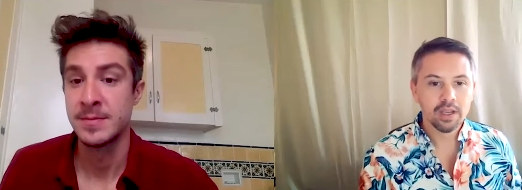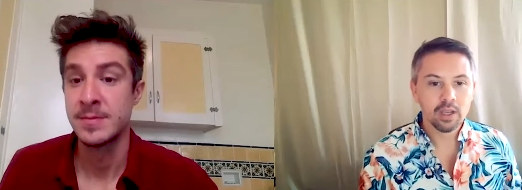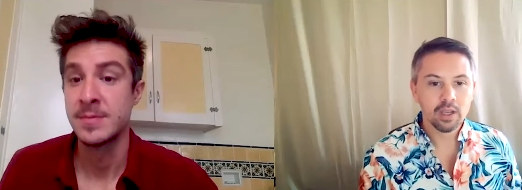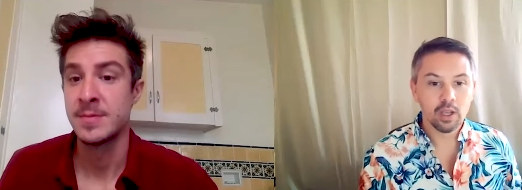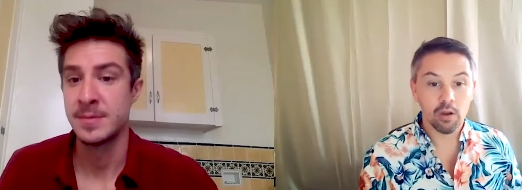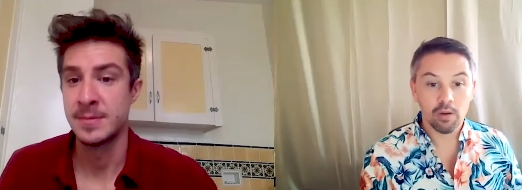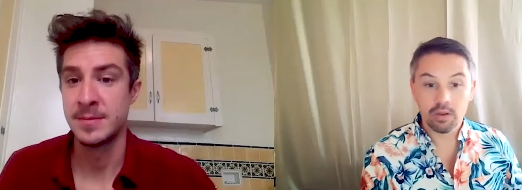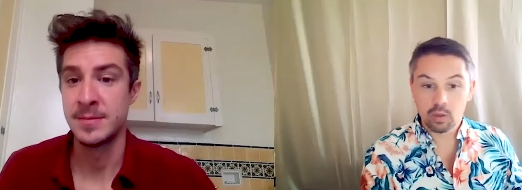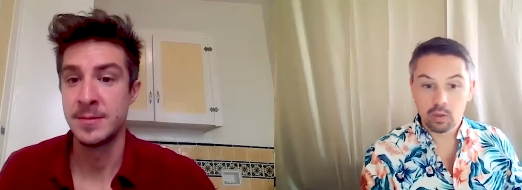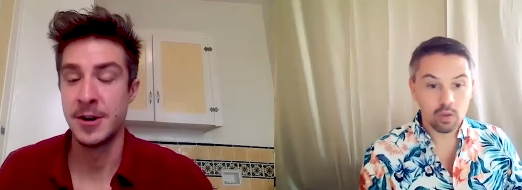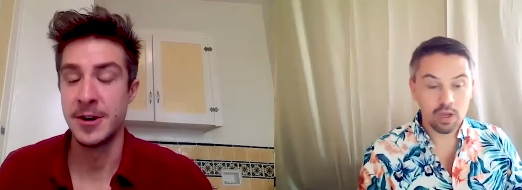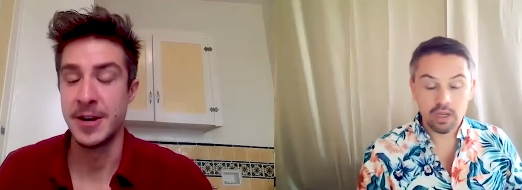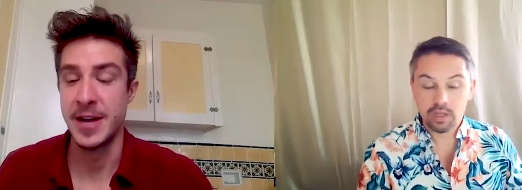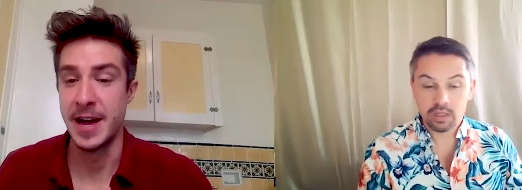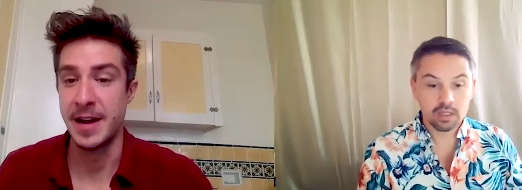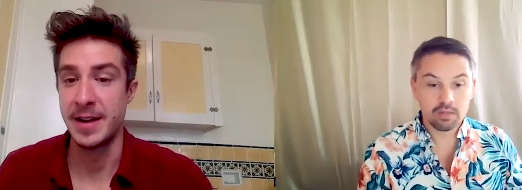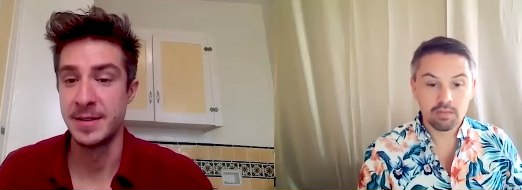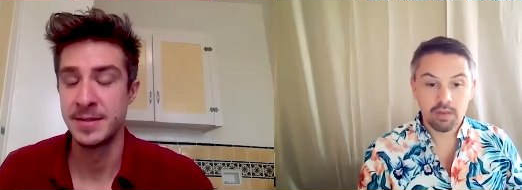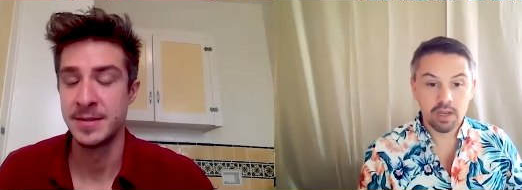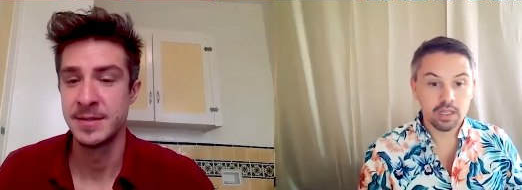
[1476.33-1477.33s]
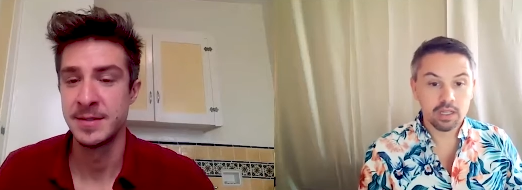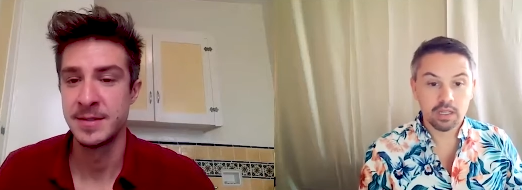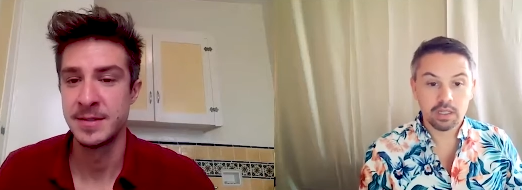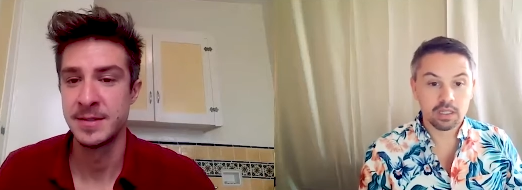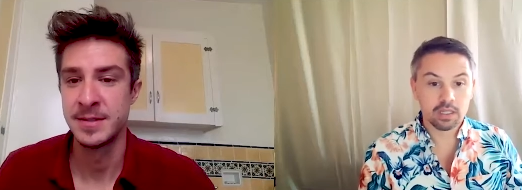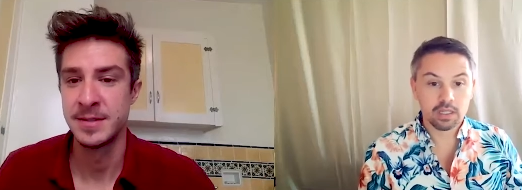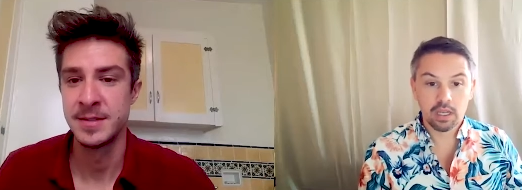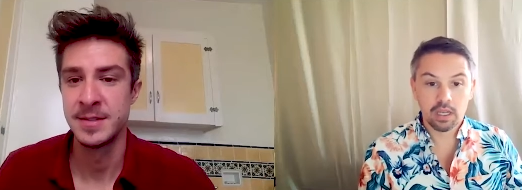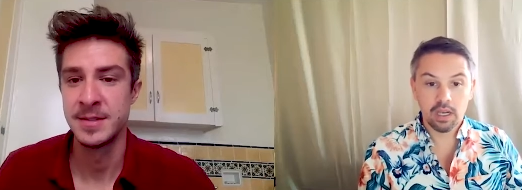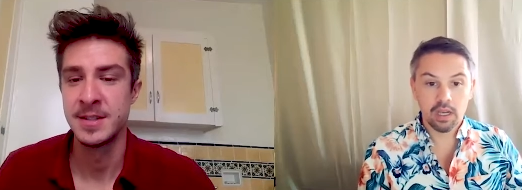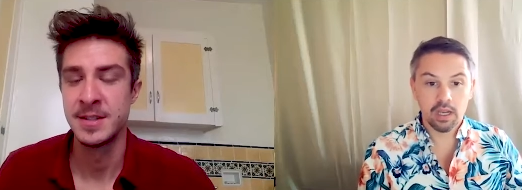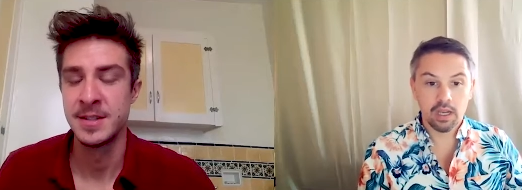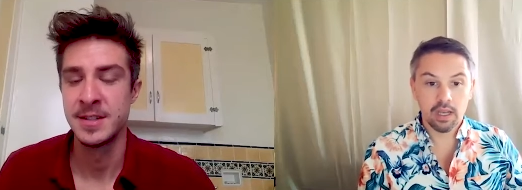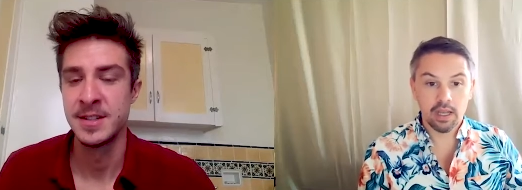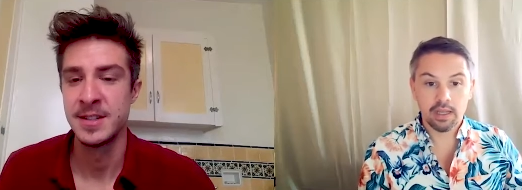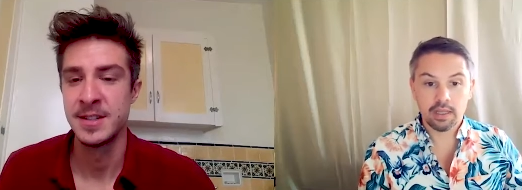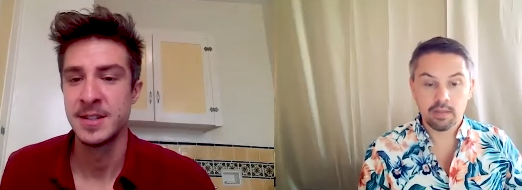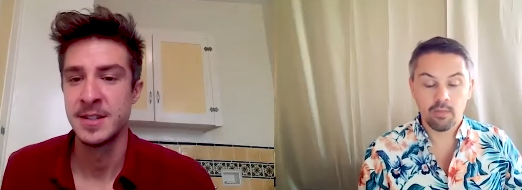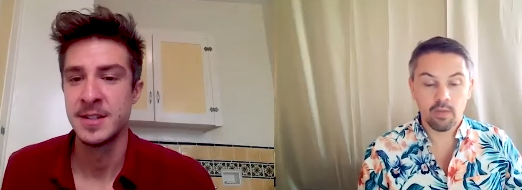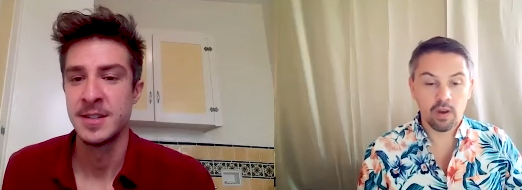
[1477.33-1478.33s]
Speaker 1: You know, as
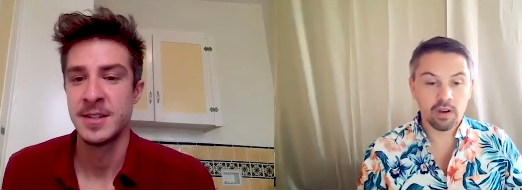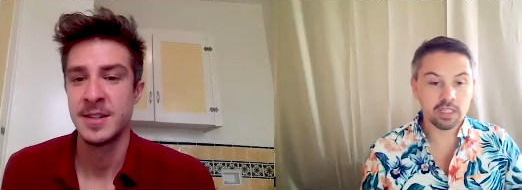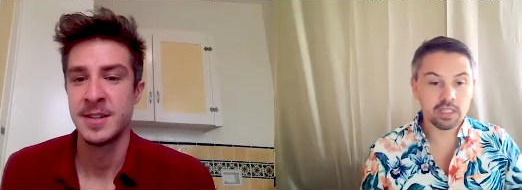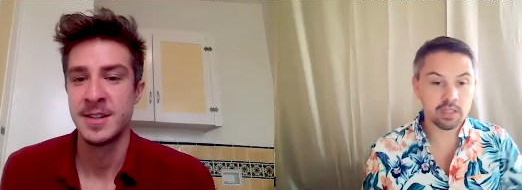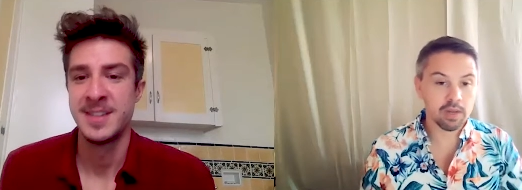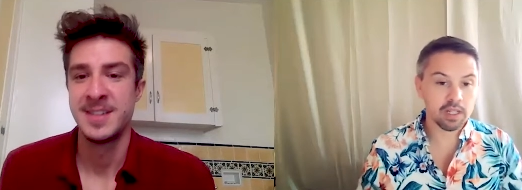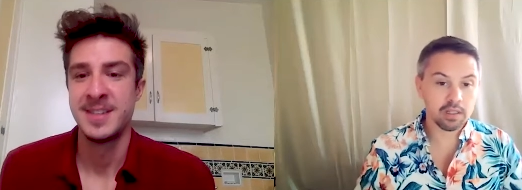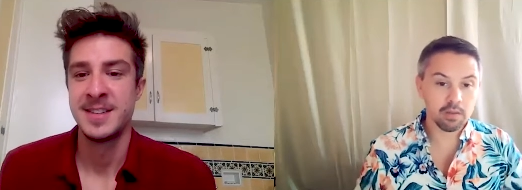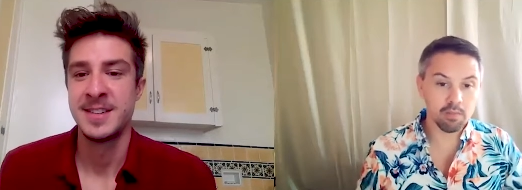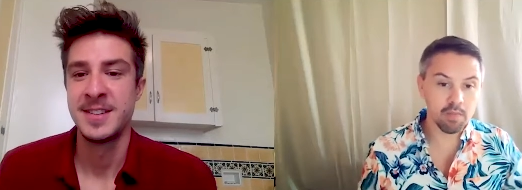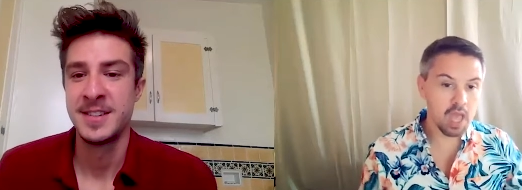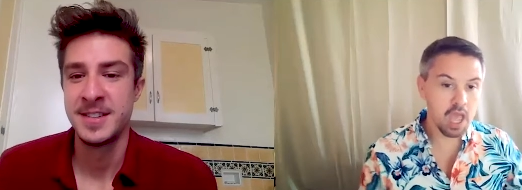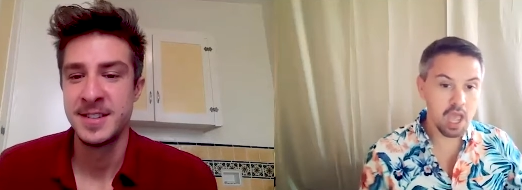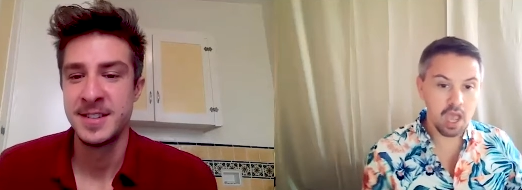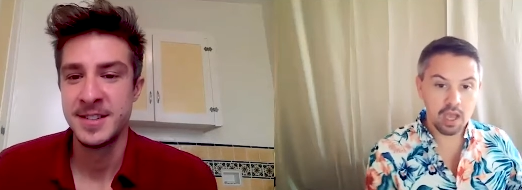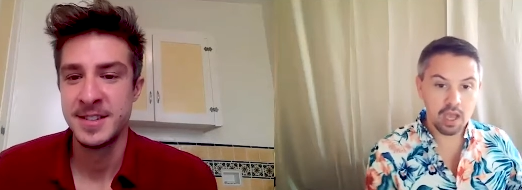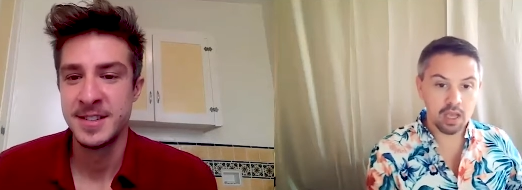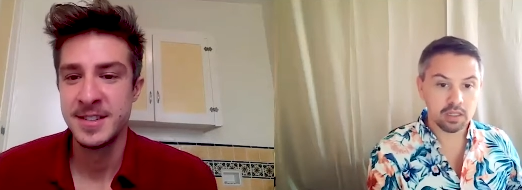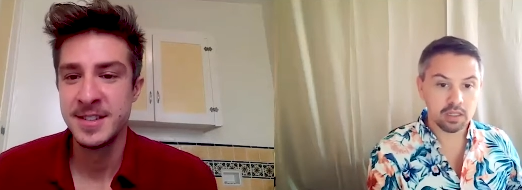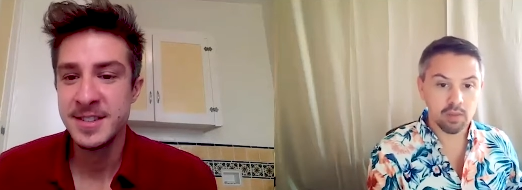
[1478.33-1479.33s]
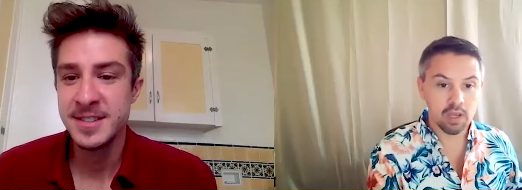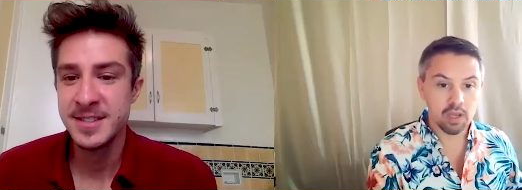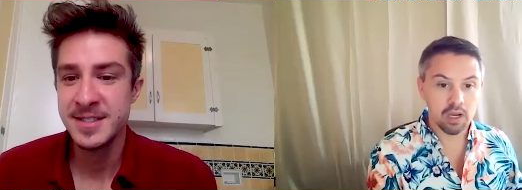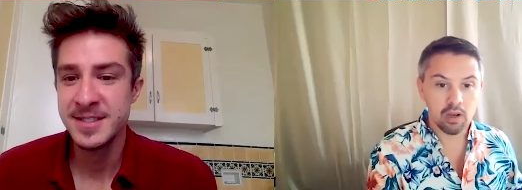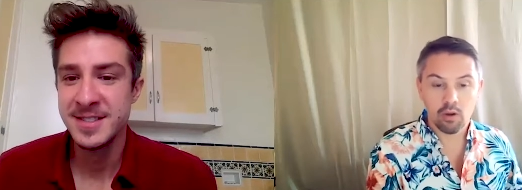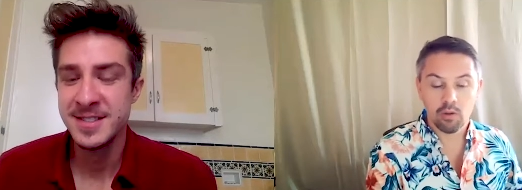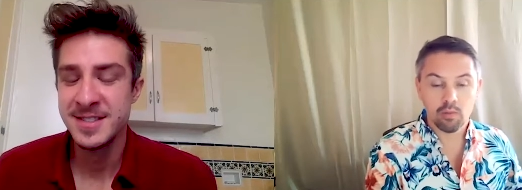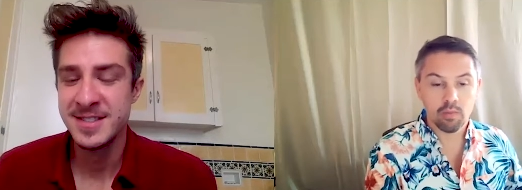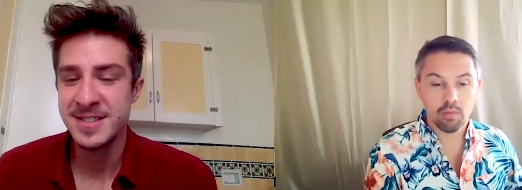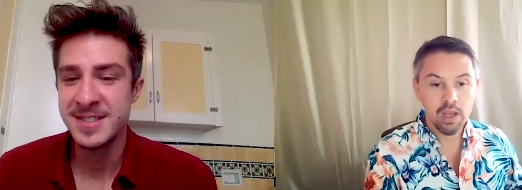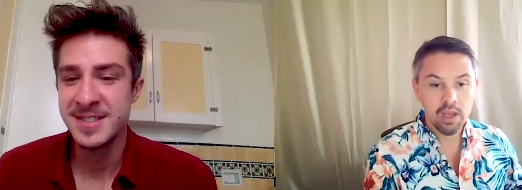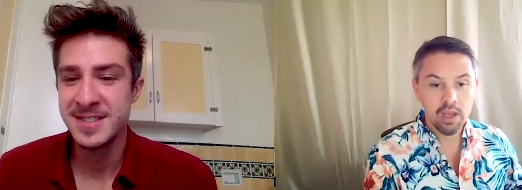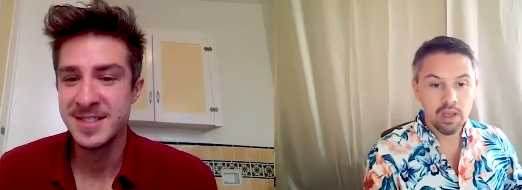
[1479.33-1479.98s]
very similar to me is, you know,